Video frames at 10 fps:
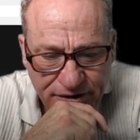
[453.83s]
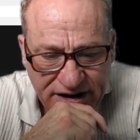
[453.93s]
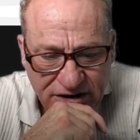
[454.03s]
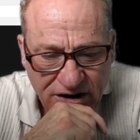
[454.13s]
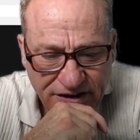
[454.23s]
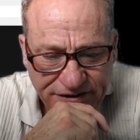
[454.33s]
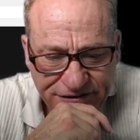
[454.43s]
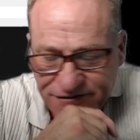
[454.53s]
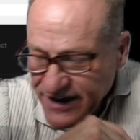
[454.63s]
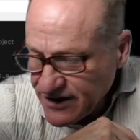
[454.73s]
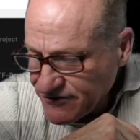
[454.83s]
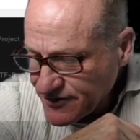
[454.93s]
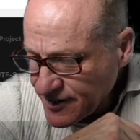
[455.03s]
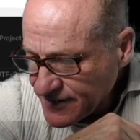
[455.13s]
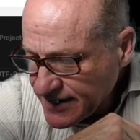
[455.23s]
call it a fail
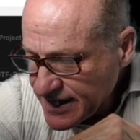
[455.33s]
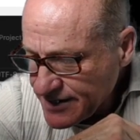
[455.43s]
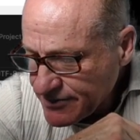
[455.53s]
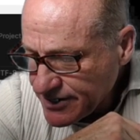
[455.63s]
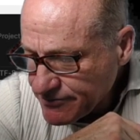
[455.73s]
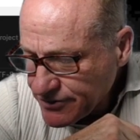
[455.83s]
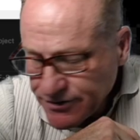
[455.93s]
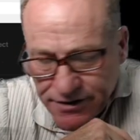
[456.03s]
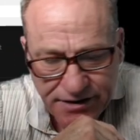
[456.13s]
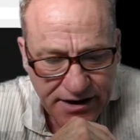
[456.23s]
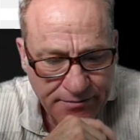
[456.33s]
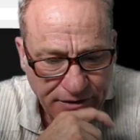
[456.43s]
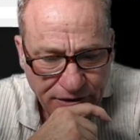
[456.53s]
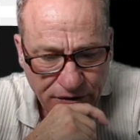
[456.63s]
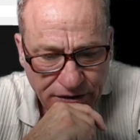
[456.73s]
on the Kanban board, I'm
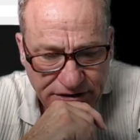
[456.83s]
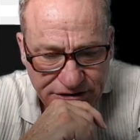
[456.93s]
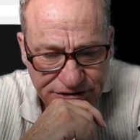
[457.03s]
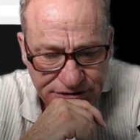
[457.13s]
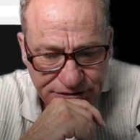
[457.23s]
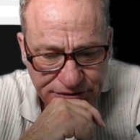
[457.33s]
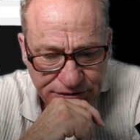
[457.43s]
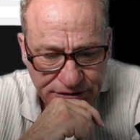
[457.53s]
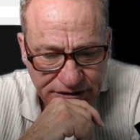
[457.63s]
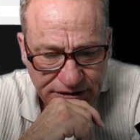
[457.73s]
going to.